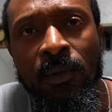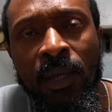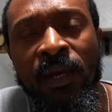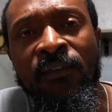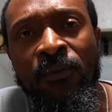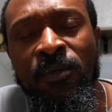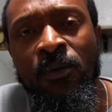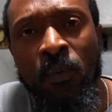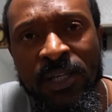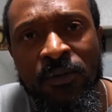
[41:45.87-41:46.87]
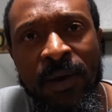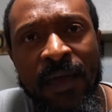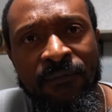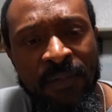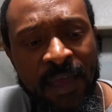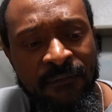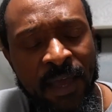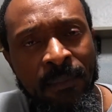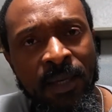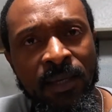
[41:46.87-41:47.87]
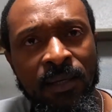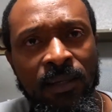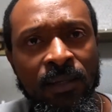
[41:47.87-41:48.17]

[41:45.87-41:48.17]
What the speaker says: and he's using witchcraft for that, family.